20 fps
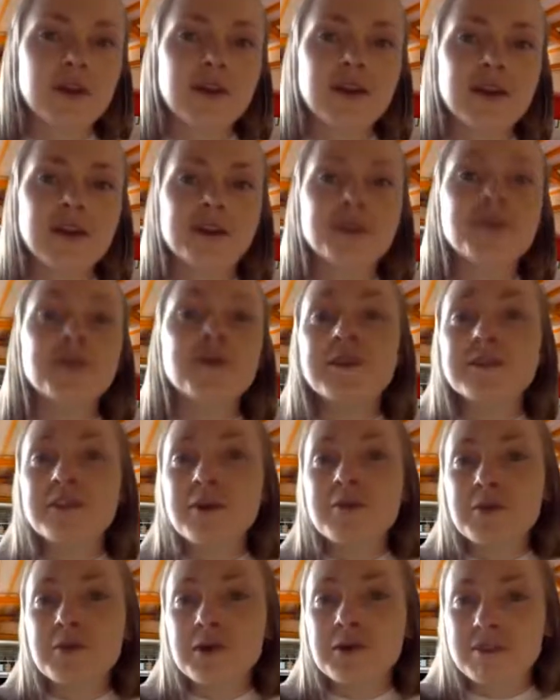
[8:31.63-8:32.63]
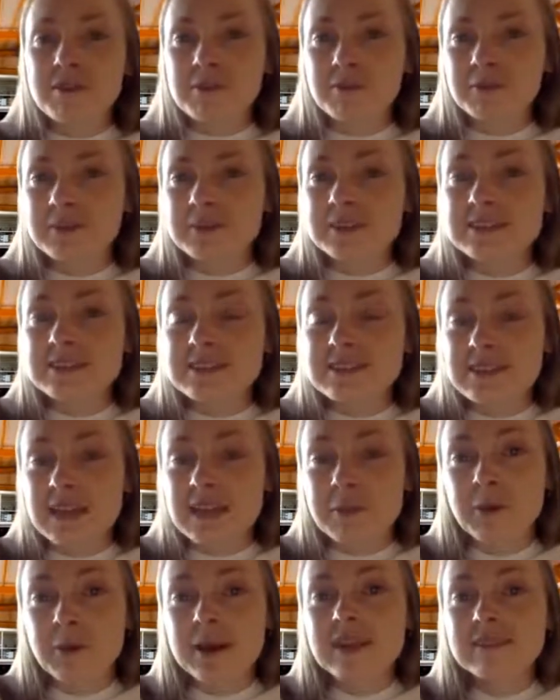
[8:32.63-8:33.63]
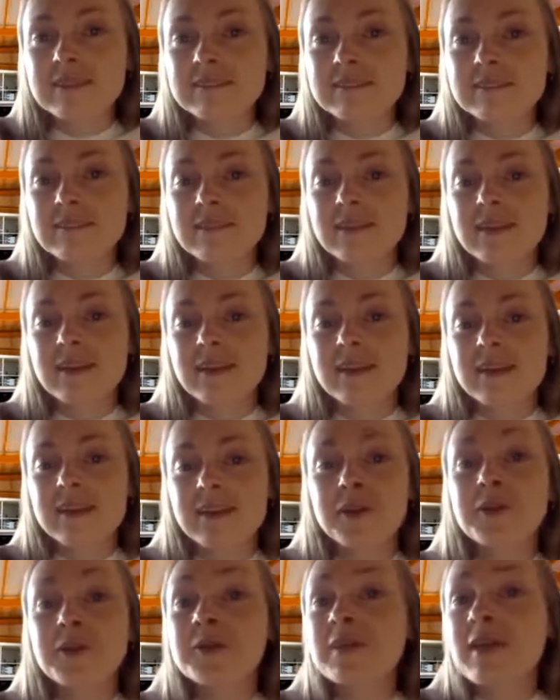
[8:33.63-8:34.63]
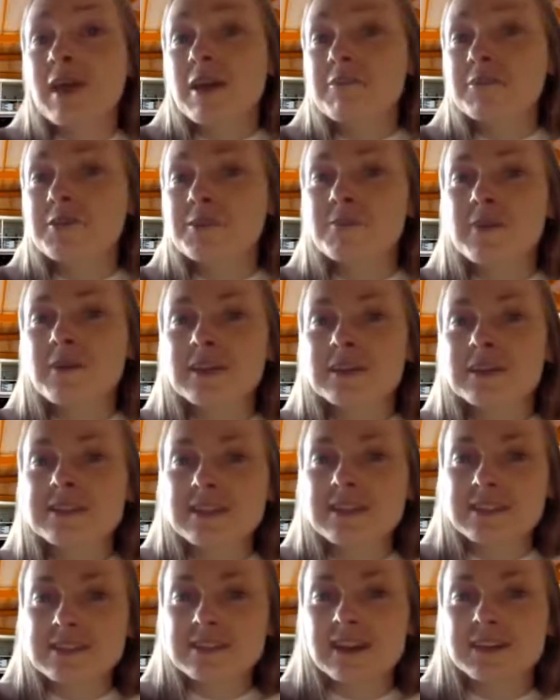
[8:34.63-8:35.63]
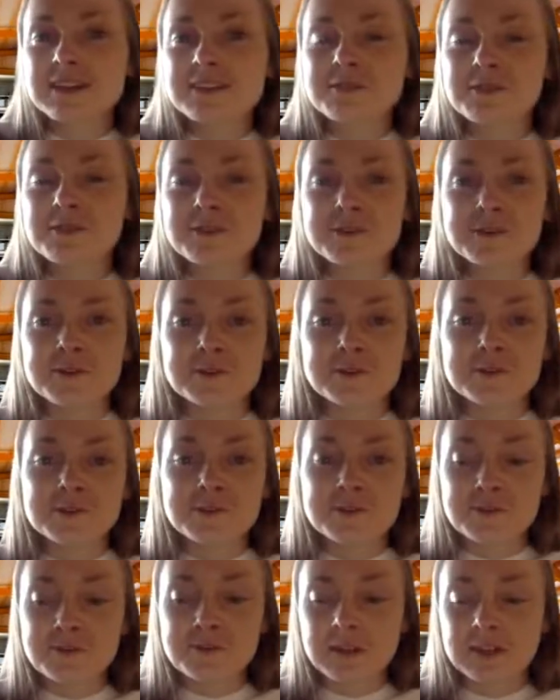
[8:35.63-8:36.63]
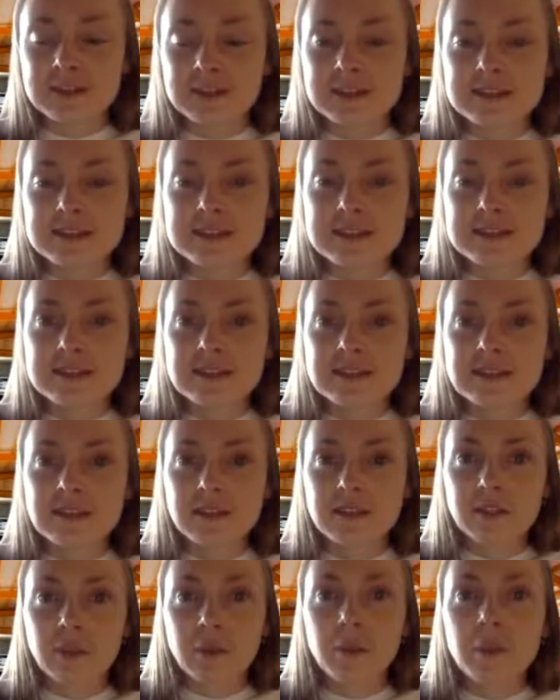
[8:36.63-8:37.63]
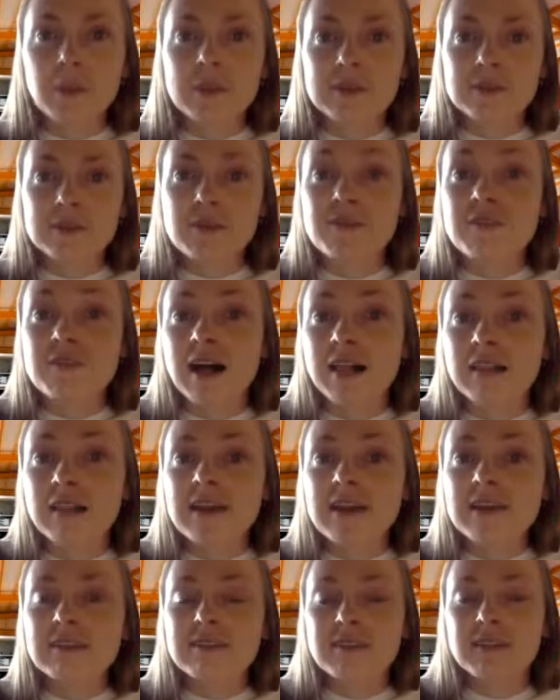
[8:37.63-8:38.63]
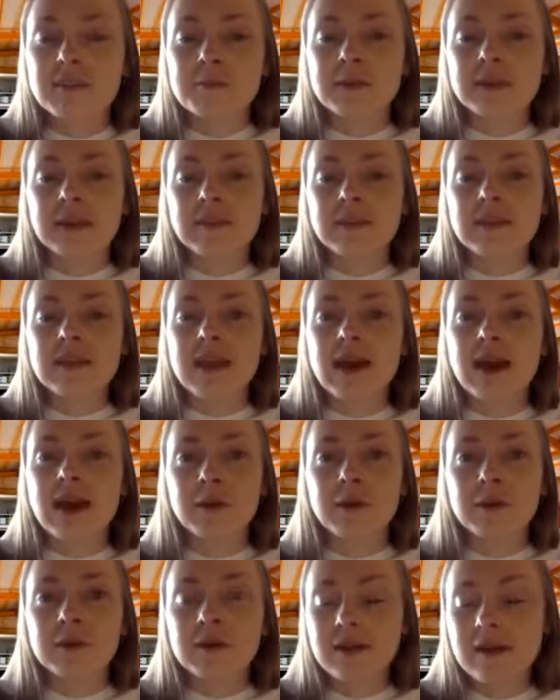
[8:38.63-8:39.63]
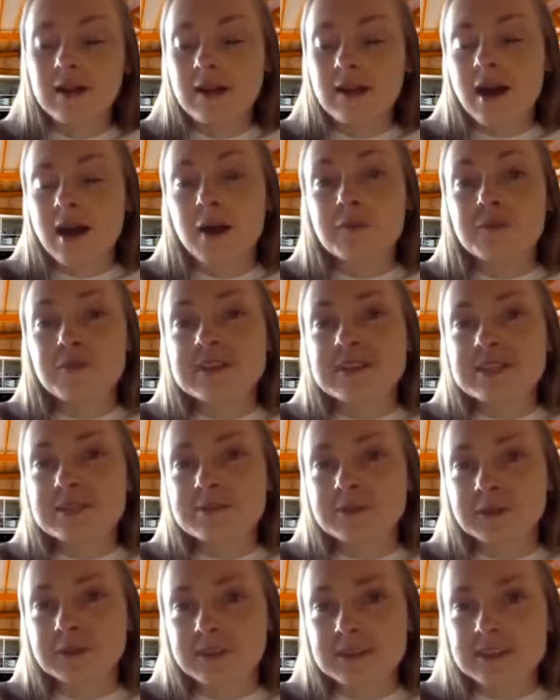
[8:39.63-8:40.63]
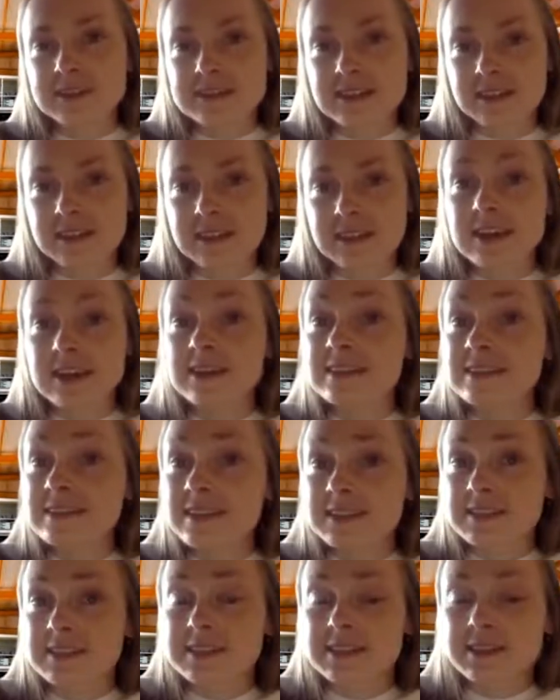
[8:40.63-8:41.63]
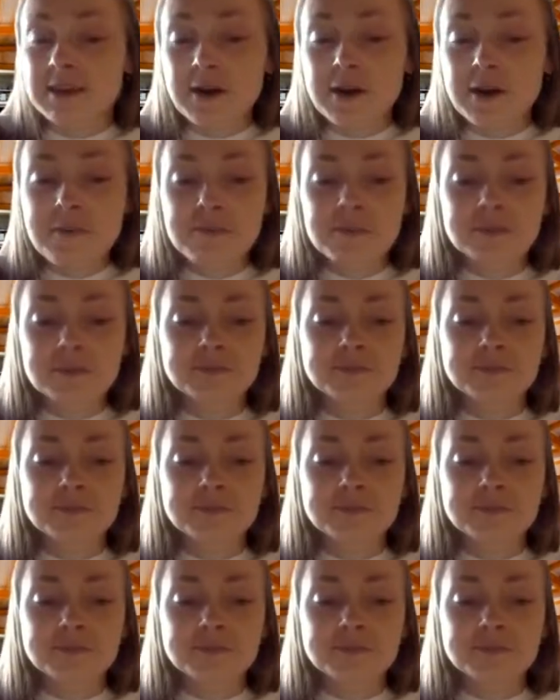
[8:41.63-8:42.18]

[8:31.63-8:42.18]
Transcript: your number of employees the same way? You don't have to, but it's nice for you to at least know and to evaluate in the beginning how feasible this idea is as a startup.